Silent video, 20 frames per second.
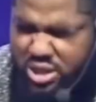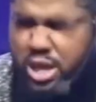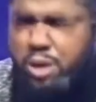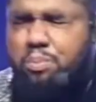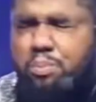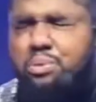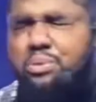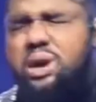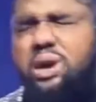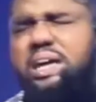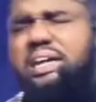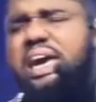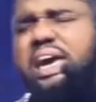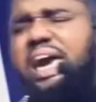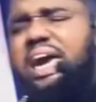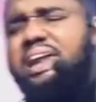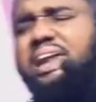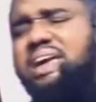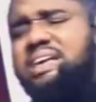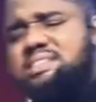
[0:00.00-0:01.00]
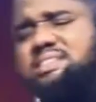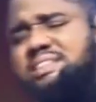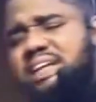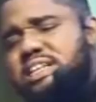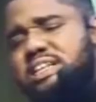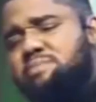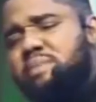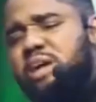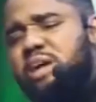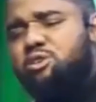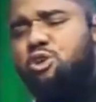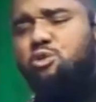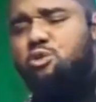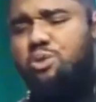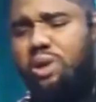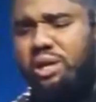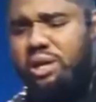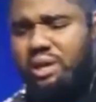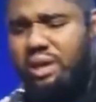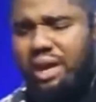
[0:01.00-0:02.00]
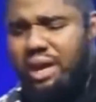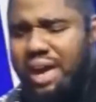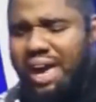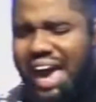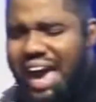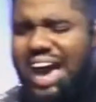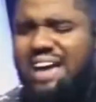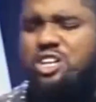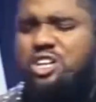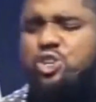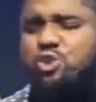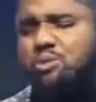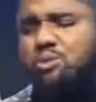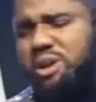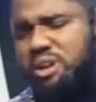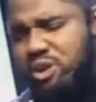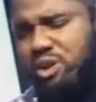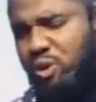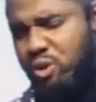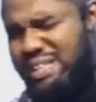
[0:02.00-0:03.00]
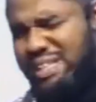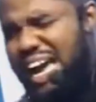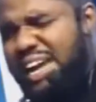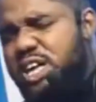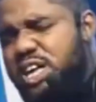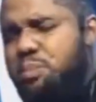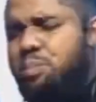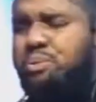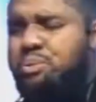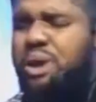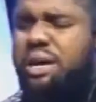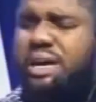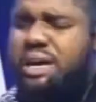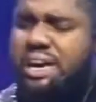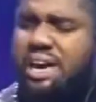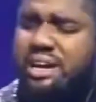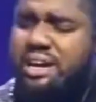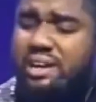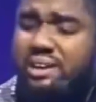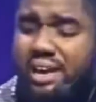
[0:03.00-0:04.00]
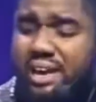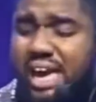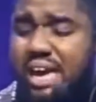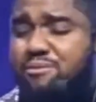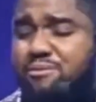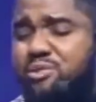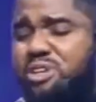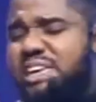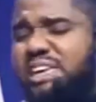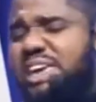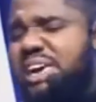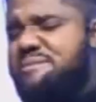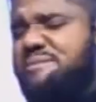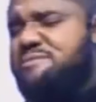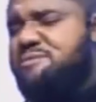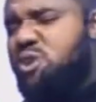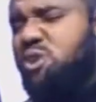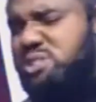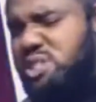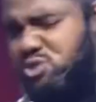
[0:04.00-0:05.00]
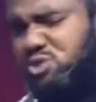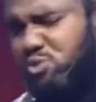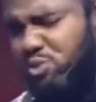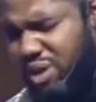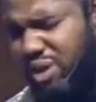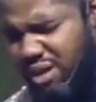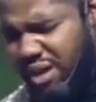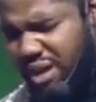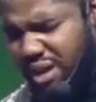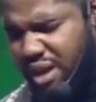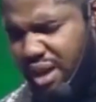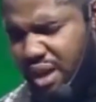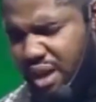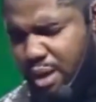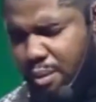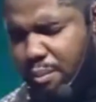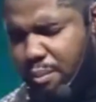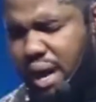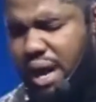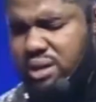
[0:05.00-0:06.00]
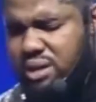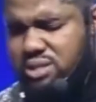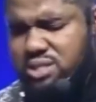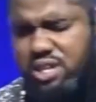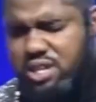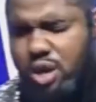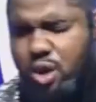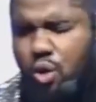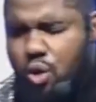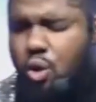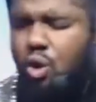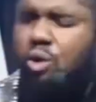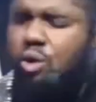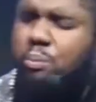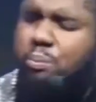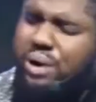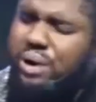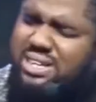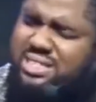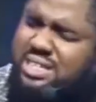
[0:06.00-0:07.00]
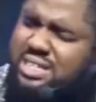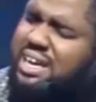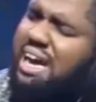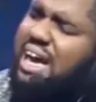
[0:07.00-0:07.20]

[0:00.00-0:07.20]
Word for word: prayed earnestly that it might not rain, and it rained not. And he prayed again, and the heaven gave forth his rain. Man, pratia le